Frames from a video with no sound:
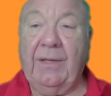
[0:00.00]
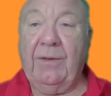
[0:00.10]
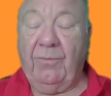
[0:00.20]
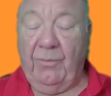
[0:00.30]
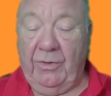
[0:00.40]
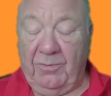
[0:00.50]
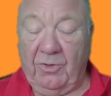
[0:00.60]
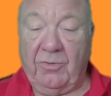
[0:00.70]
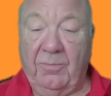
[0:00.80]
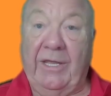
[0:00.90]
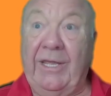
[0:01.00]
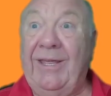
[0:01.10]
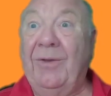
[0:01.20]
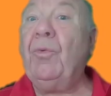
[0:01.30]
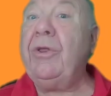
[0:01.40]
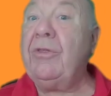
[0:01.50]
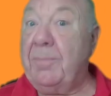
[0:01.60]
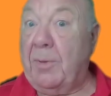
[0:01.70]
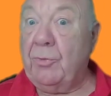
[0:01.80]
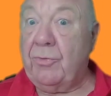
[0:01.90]
responsibility
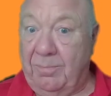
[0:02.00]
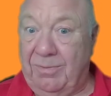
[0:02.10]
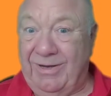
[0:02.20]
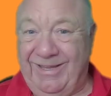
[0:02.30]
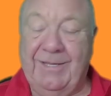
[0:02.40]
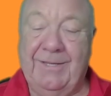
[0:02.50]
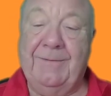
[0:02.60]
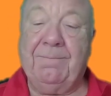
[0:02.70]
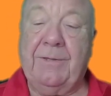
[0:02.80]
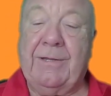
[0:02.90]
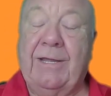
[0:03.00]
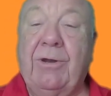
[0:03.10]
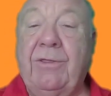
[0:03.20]
responsibly. Okay, Grace?